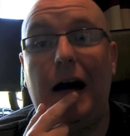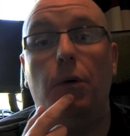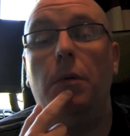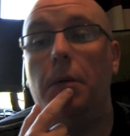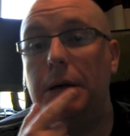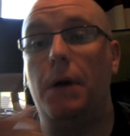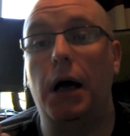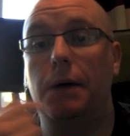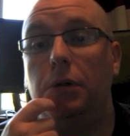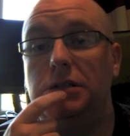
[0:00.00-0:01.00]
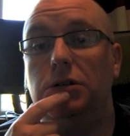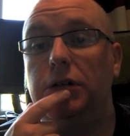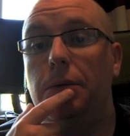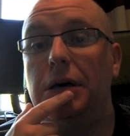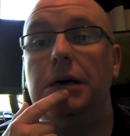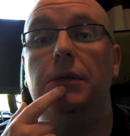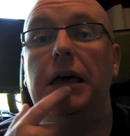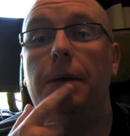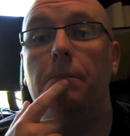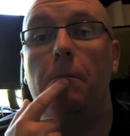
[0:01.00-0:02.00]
I want my money back, plus he'll tell me to keep the game.